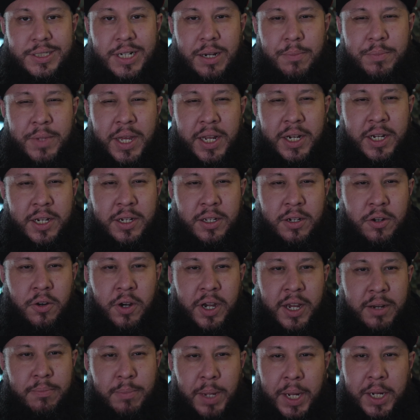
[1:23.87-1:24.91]
I'm not going to go
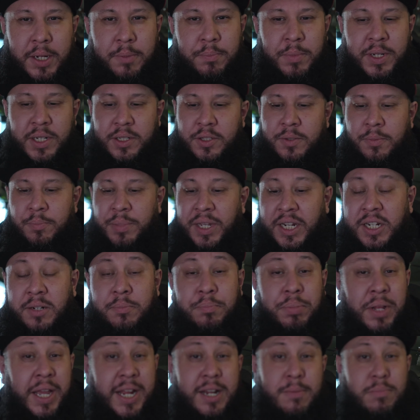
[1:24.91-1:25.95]
ahead and make a big
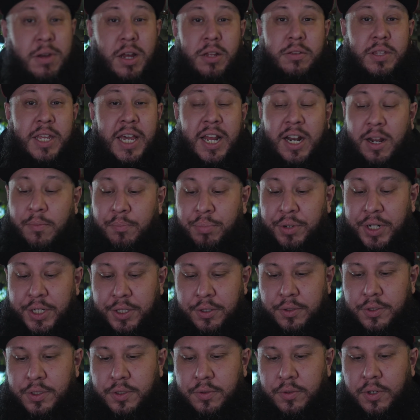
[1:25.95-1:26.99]
complaint about that. I'm pretty
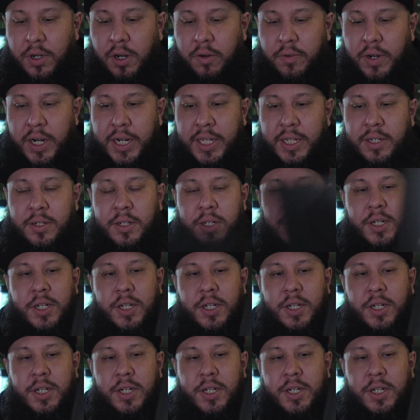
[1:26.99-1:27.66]
used to it already.